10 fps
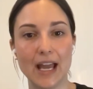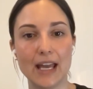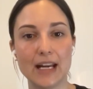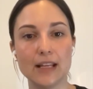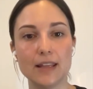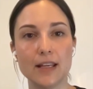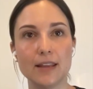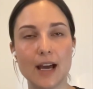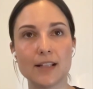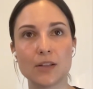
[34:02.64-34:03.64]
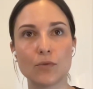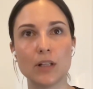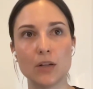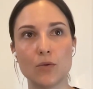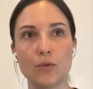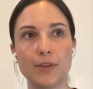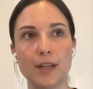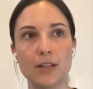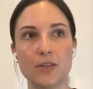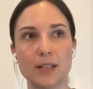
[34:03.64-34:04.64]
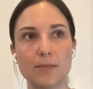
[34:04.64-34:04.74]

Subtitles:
And I think that's a really cool thing to